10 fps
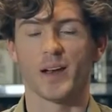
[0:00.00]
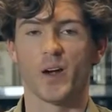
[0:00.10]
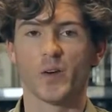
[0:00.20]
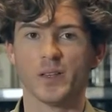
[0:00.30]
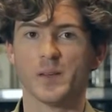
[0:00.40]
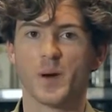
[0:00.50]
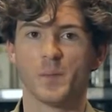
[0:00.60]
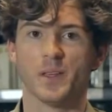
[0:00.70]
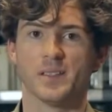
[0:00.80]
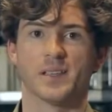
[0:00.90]
Only
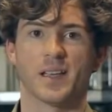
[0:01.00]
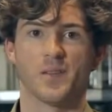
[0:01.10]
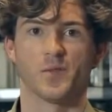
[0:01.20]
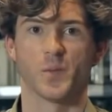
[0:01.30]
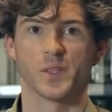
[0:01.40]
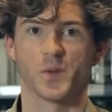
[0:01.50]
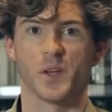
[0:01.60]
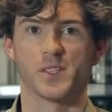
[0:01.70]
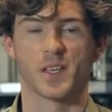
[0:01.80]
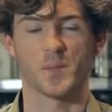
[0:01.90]
bubblies that come from this
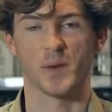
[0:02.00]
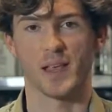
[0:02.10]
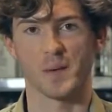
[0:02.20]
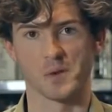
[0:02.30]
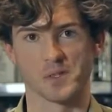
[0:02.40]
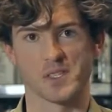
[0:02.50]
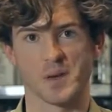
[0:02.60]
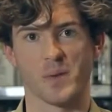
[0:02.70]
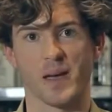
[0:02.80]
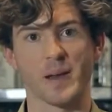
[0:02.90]
region can be labelled as
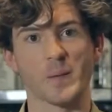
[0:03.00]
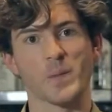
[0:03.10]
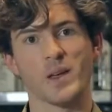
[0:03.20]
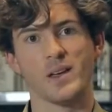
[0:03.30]
champagne.